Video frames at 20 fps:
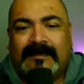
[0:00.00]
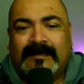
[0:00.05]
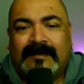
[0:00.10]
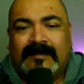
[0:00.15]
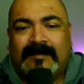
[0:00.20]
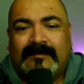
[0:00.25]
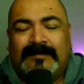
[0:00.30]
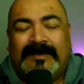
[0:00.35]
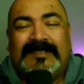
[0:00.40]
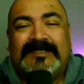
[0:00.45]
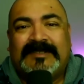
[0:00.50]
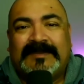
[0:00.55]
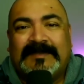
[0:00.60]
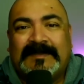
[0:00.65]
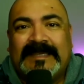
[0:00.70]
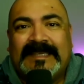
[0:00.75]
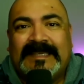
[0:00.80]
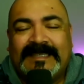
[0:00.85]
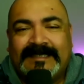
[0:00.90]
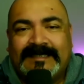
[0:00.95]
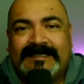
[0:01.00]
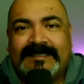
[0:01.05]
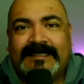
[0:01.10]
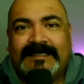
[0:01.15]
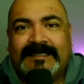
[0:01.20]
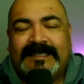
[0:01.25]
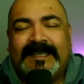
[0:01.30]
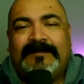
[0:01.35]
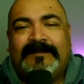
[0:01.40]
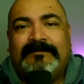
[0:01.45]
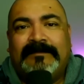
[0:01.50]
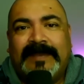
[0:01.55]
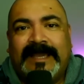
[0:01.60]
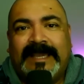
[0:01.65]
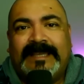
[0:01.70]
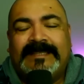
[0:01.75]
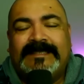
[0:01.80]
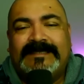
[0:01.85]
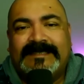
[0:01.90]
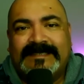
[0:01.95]
But to me it did. It
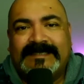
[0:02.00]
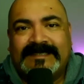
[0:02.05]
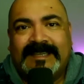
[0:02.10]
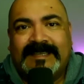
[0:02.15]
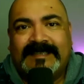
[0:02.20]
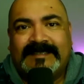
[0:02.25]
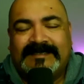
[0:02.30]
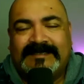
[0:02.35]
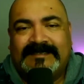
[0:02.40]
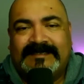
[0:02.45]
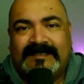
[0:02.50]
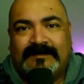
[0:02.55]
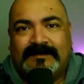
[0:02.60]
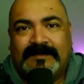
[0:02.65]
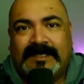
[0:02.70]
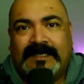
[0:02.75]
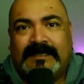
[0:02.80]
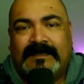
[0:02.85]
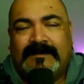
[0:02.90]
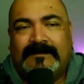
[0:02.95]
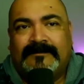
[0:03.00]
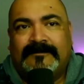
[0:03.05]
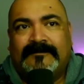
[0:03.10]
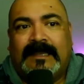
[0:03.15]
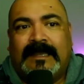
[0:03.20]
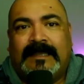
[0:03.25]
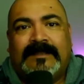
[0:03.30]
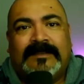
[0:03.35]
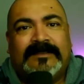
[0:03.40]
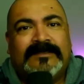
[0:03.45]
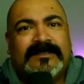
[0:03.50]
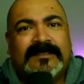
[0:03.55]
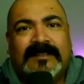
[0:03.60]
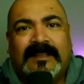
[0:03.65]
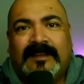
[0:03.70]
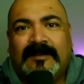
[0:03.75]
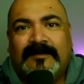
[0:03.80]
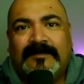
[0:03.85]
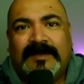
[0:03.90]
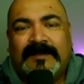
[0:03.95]
made sense to me. And there's a
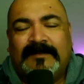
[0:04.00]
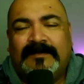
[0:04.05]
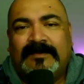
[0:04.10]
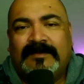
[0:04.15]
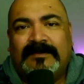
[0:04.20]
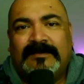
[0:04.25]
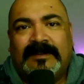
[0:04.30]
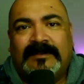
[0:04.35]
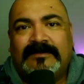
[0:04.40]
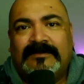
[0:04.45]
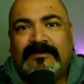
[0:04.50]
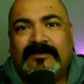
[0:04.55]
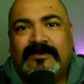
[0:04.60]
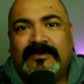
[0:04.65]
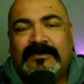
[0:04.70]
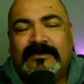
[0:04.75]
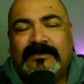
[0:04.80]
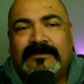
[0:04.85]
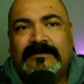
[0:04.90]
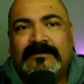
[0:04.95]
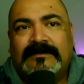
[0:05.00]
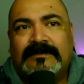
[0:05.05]
lot of people around the world